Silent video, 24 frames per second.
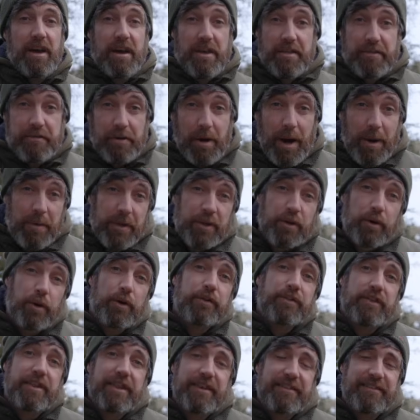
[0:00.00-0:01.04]
Throughout the
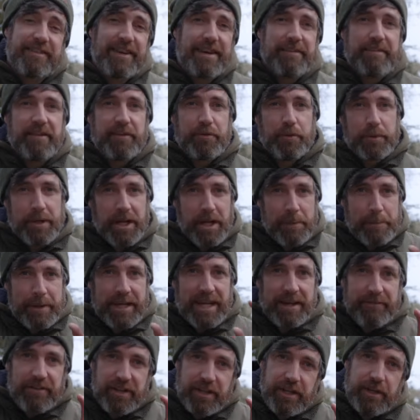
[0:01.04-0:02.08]
course of this series, we're going to be
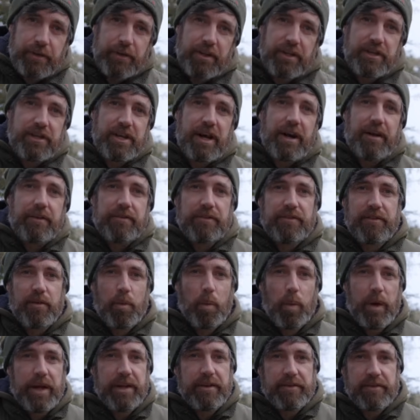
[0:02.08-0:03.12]
giving you the chance to
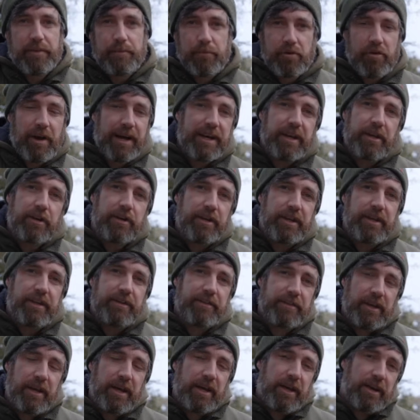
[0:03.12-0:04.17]
win some Trakker
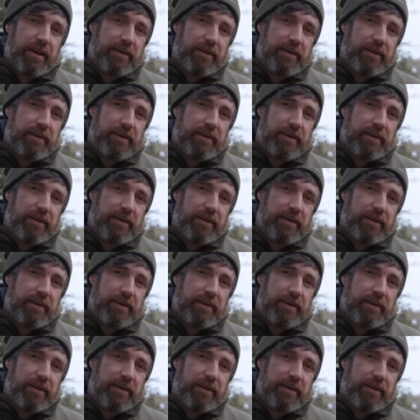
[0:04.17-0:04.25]
goodies.